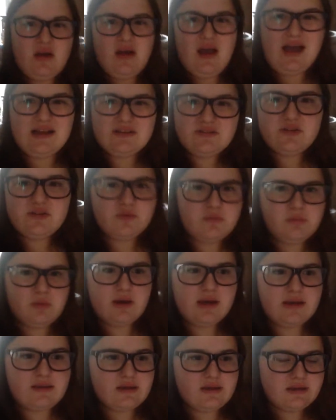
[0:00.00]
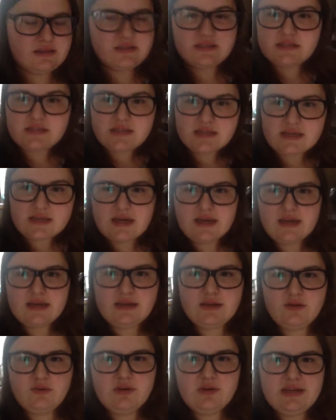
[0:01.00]
I don't know, I just think
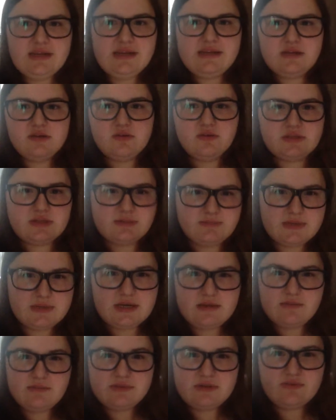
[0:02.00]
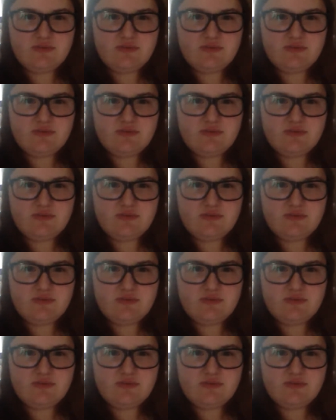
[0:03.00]
you need to sometimes,